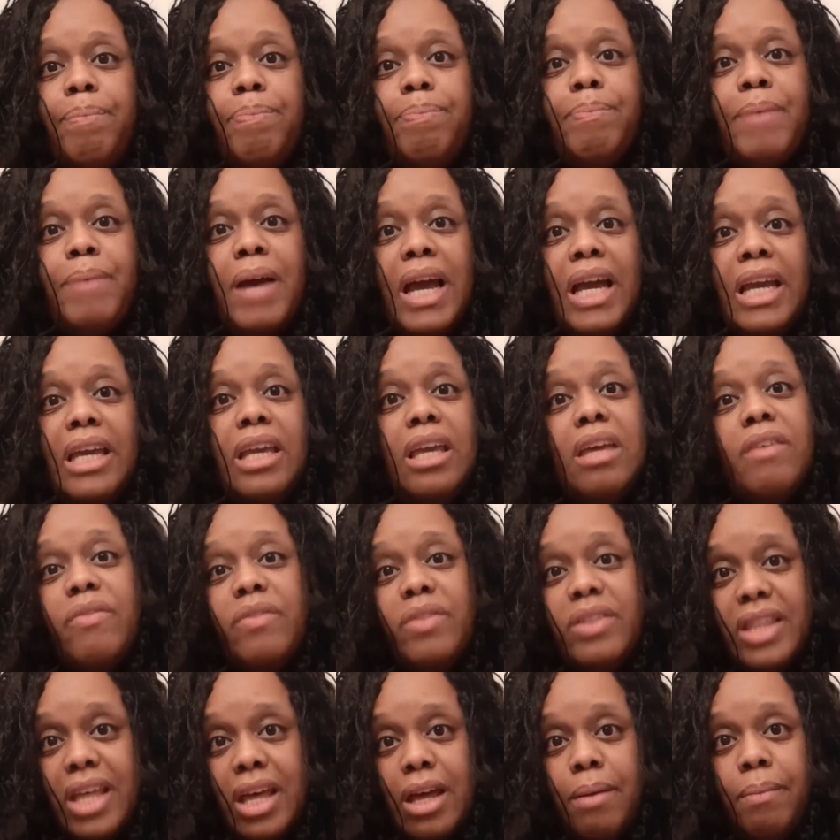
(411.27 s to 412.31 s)
by
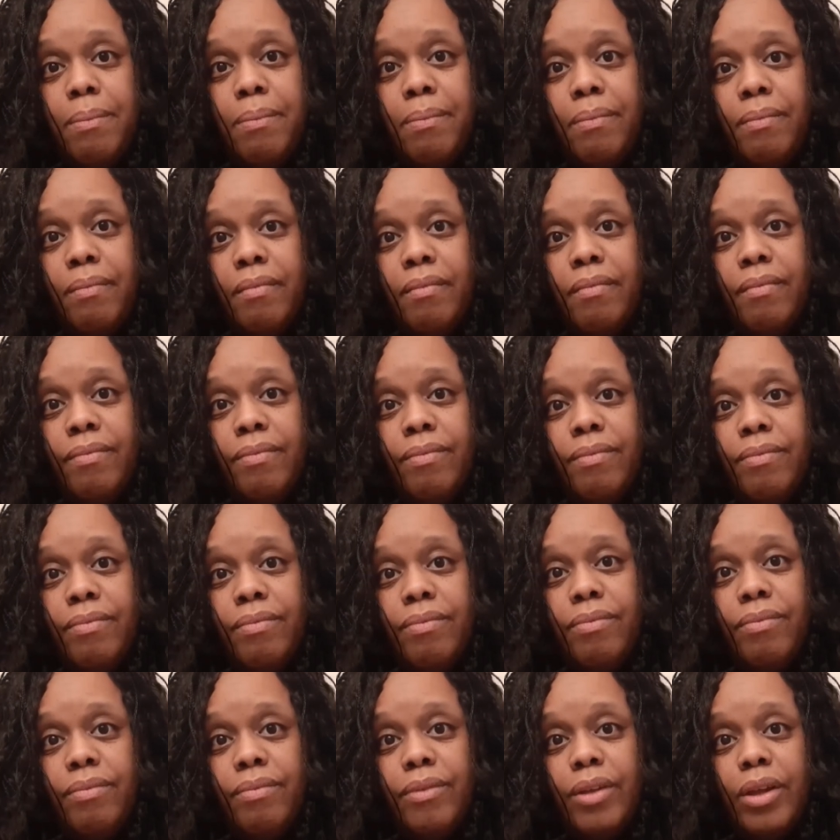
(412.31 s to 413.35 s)
giving them,
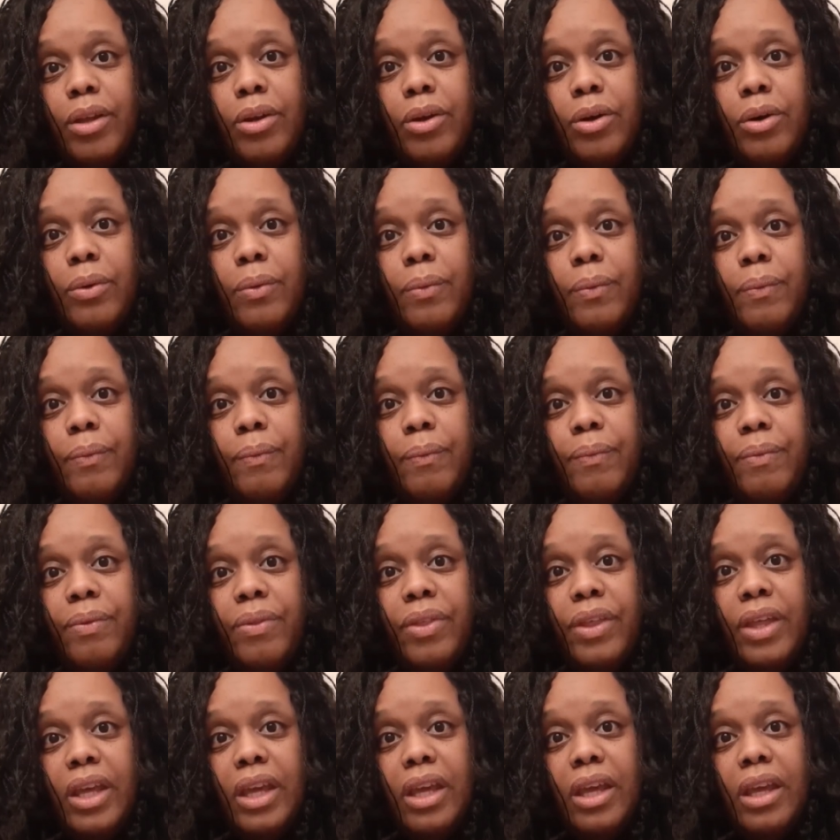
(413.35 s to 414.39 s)
you know,
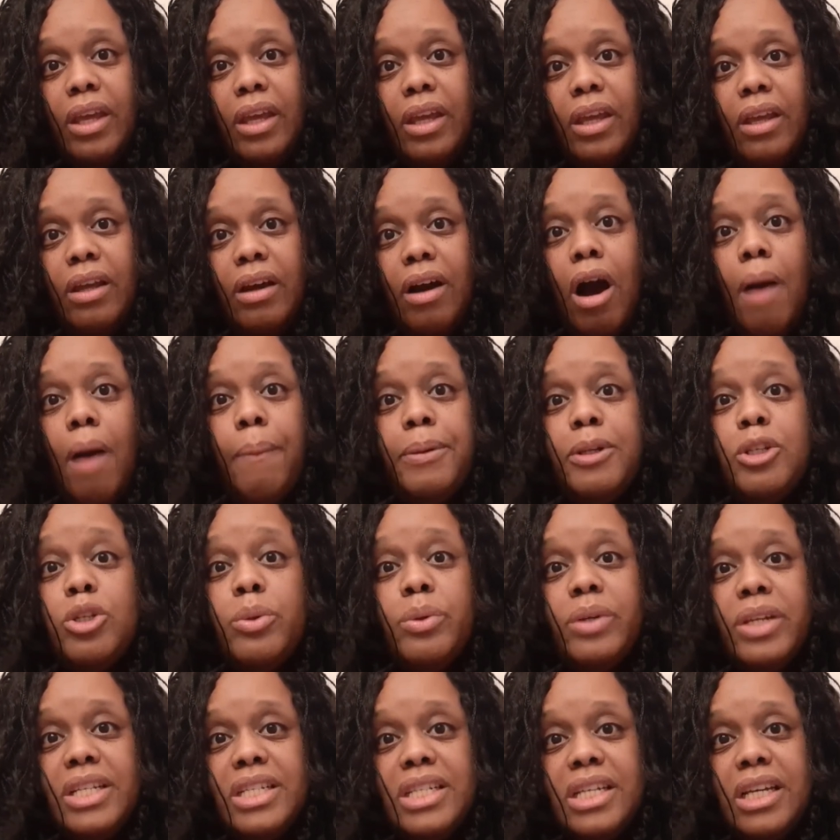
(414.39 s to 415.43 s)
the
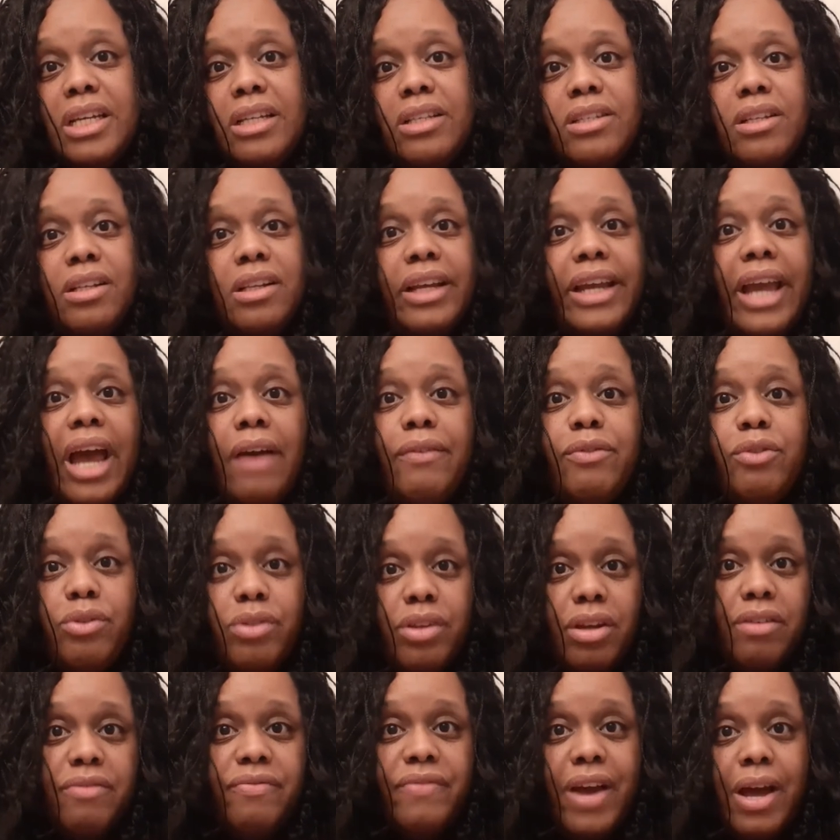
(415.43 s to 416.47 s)
opportunity to look after
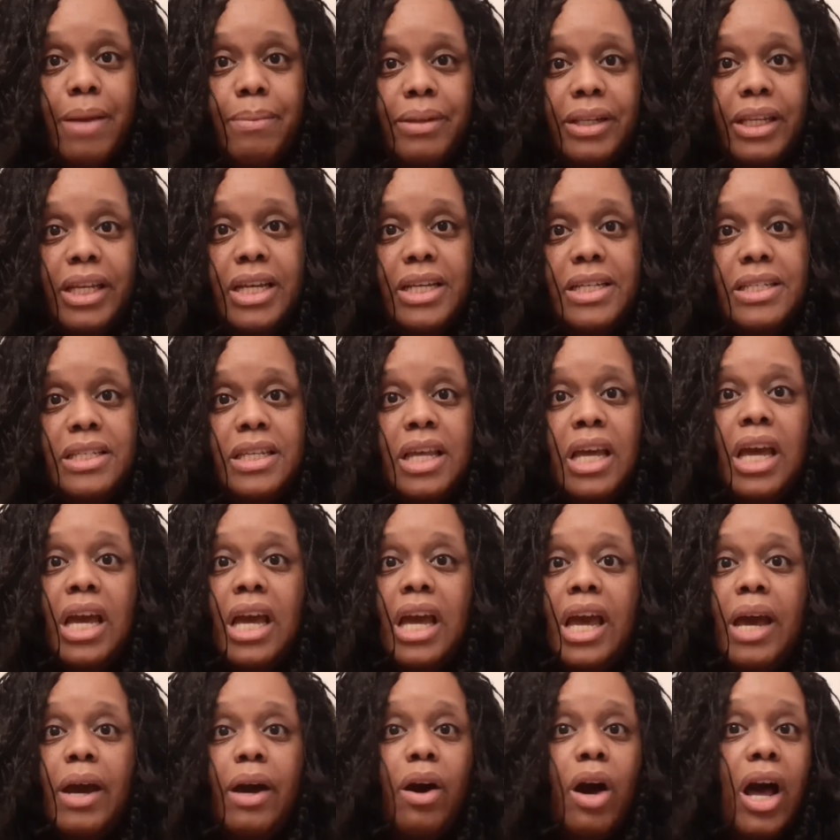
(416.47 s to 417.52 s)
their families
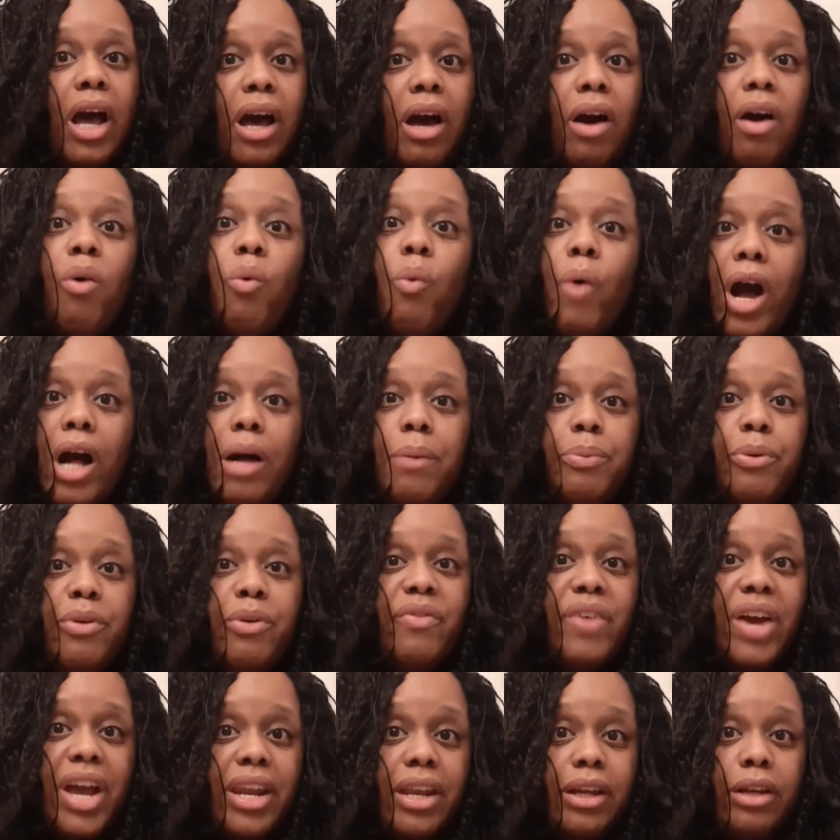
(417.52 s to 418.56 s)
while
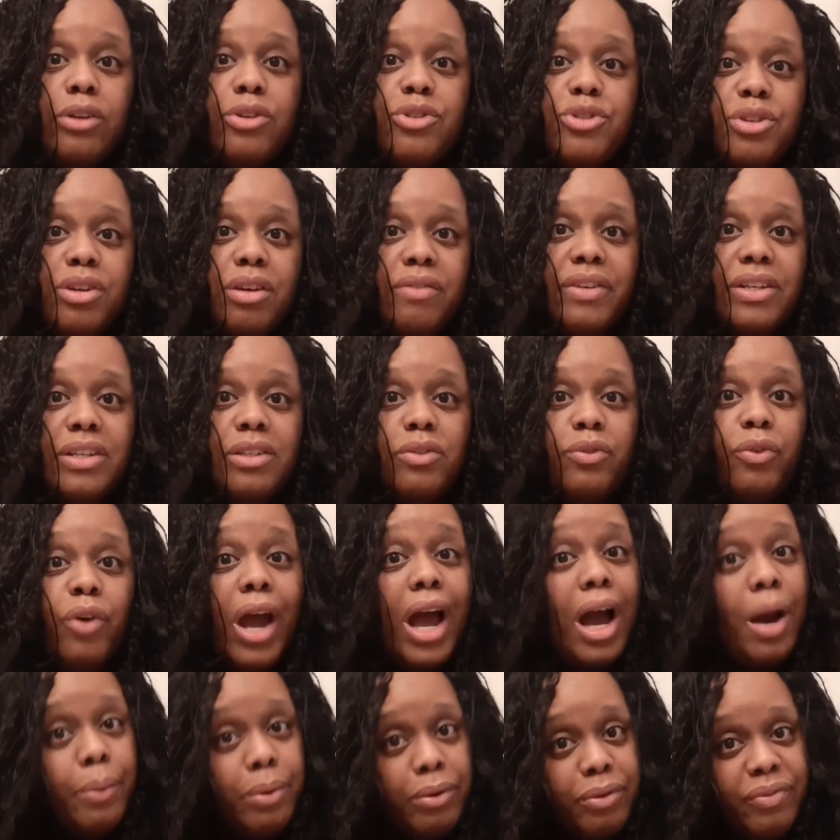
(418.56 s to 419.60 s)
providing a service for
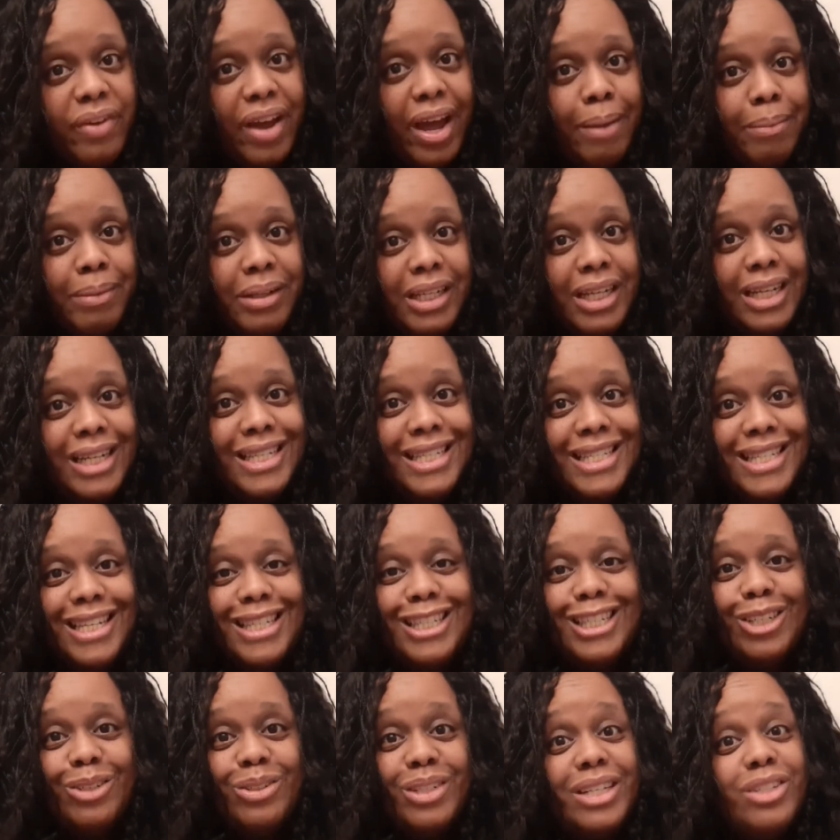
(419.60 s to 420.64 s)
our families.
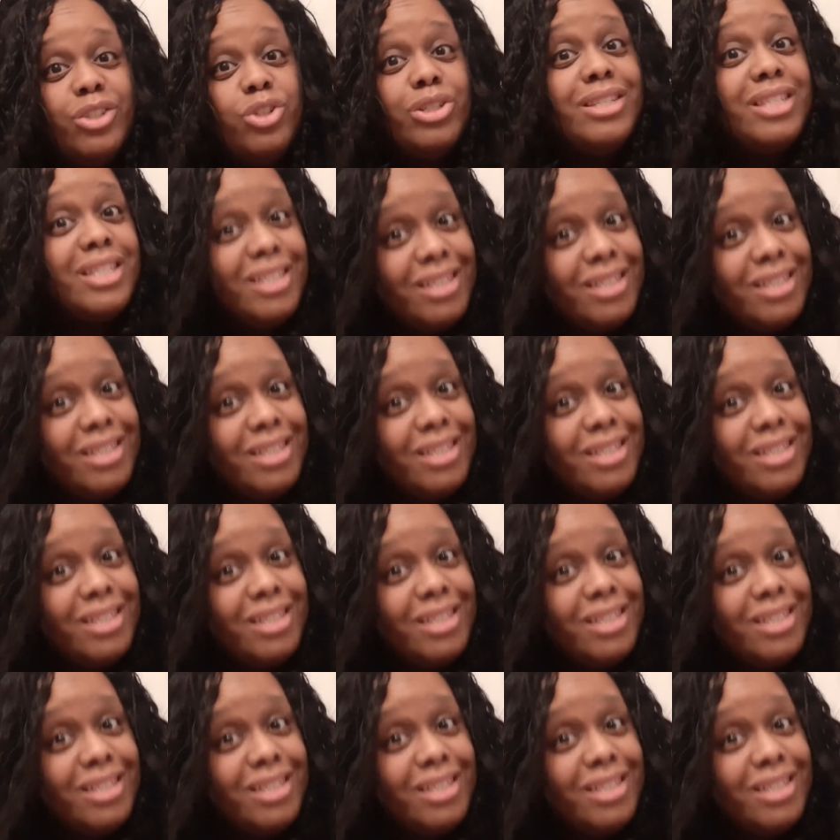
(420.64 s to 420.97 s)
So that's just a